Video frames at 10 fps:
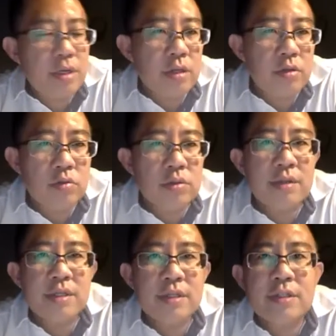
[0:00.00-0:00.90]
in
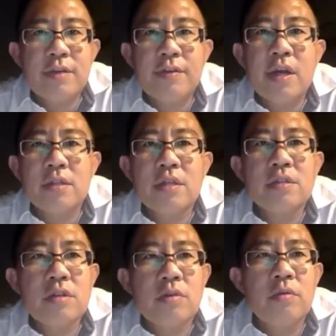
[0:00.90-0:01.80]
2007, I think
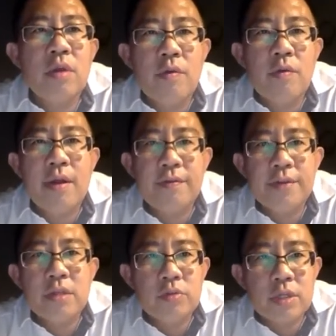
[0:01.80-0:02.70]
still
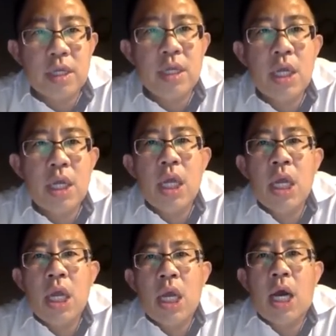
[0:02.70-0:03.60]
relevant today.
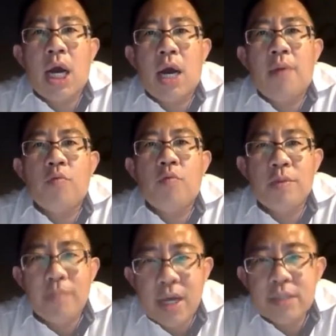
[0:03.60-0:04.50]
We
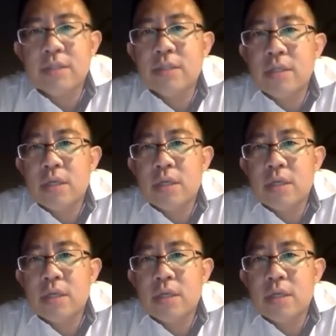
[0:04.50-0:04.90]
must